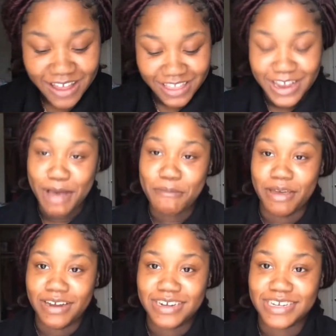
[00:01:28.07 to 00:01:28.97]
Y'all think I'm
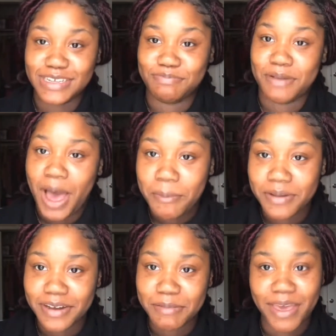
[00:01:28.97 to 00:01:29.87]
out here just
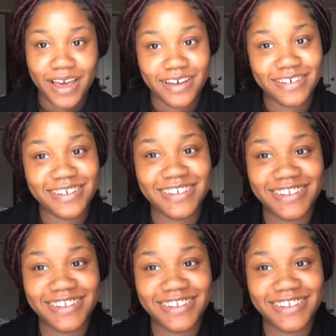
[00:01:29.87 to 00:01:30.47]
popping them out?